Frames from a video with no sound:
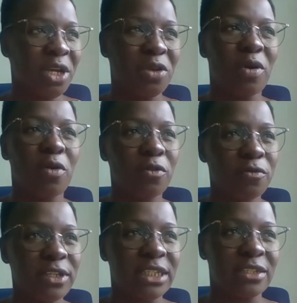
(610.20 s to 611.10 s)
your
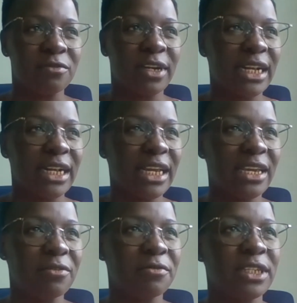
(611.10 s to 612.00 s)
office is
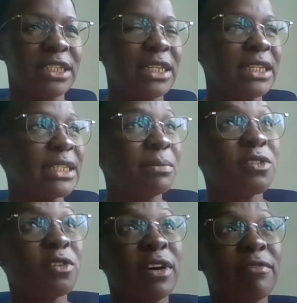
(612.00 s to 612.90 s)
friendly. If it's in
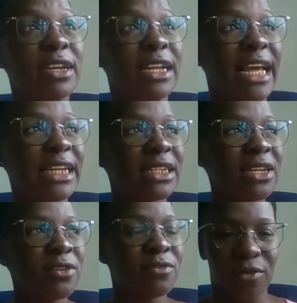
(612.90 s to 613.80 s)
terms of having light,
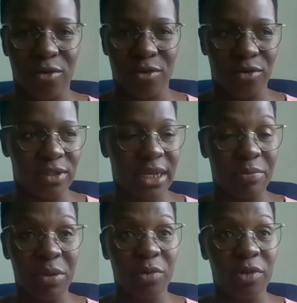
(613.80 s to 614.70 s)
for
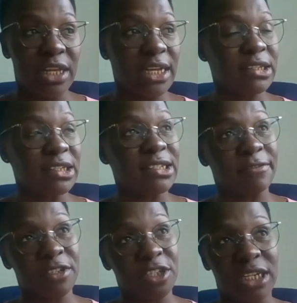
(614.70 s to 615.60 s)
some people, they just need
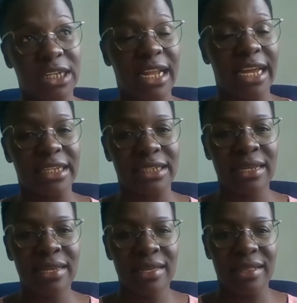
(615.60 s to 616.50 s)
sufficient light.
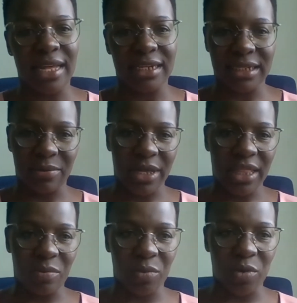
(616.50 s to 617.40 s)
that some
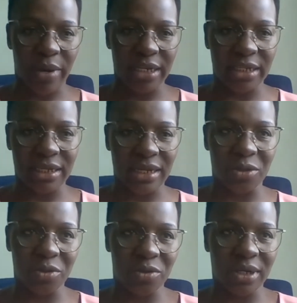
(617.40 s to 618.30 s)
other people might
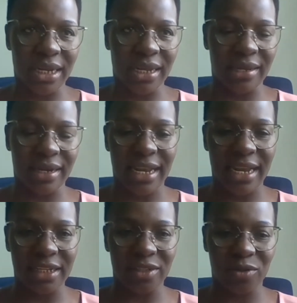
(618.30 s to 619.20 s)
not really
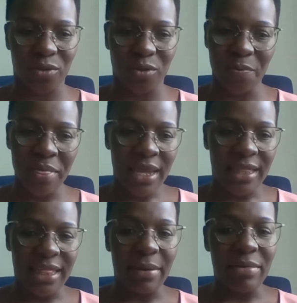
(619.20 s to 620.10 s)
realize. So
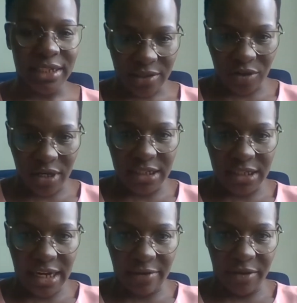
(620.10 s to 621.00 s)
there are basic trainings
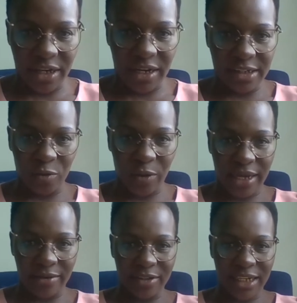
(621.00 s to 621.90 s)
that I feel as we
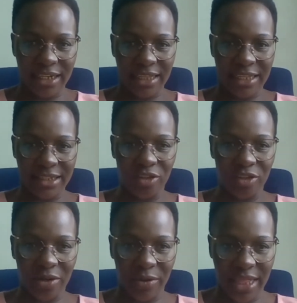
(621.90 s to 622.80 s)
have started this
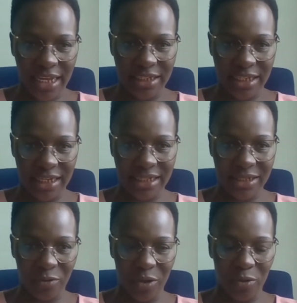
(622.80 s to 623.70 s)
journey with ICX,
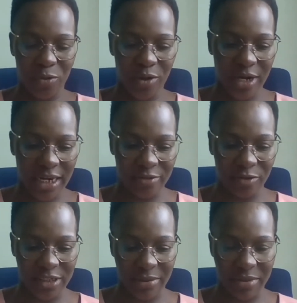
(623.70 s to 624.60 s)
we could organize
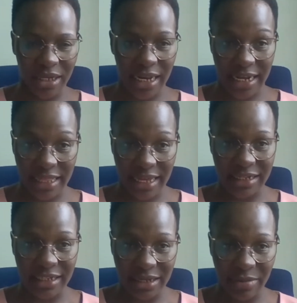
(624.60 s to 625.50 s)
for something like
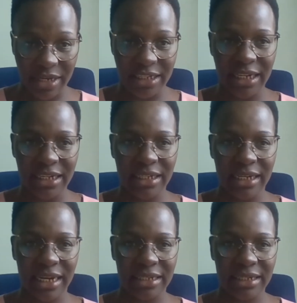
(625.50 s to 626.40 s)
that: disability
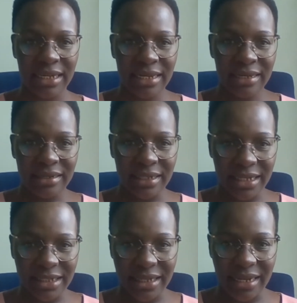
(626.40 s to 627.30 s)
etiquette,
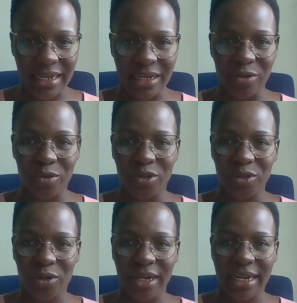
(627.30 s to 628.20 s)
just
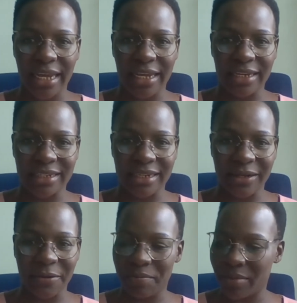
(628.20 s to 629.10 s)
inclusion, and
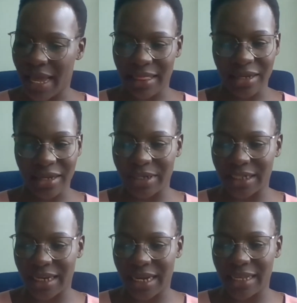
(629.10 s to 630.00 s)
I think
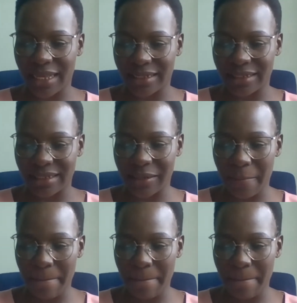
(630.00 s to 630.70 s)
basically that's it.